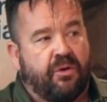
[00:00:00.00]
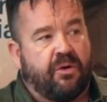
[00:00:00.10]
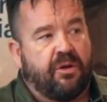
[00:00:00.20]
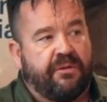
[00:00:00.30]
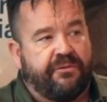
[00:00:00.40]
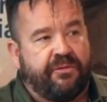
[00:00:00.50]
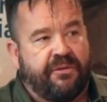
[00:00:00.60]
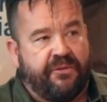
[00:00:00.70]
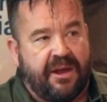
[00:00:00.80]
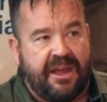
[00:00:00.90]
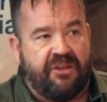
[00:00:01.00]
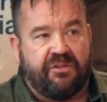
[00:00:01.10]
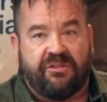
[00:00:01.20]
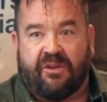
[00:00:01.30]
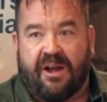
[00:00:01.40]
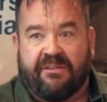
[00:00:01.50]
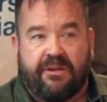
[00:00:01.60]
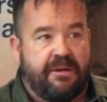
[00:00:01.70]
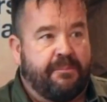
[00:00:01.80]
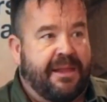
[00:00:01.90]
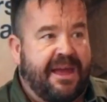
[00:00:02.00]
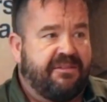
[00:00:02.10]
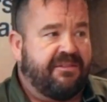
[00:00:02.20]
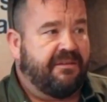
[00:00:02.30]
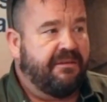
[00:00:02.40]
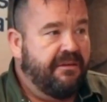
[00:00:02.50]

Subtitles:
all of the financial signs that are in place.